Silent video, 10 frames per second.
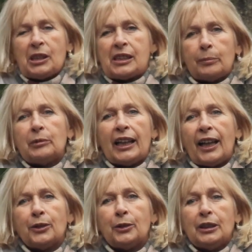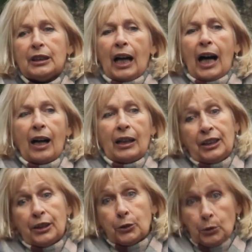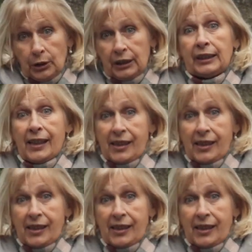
where no one could see you underground.